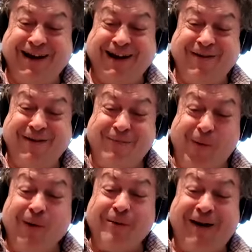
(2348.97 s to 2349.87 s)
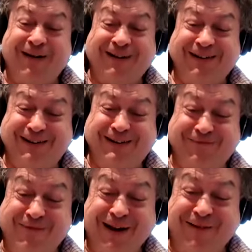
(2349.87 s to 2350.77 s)
um, all Americans
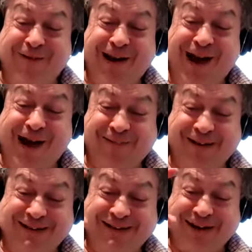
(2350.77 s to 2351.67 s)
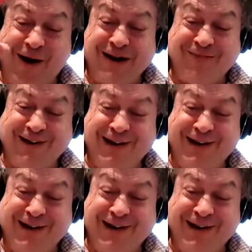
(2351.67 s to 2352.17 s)
really quite like, which is kind of a yeah.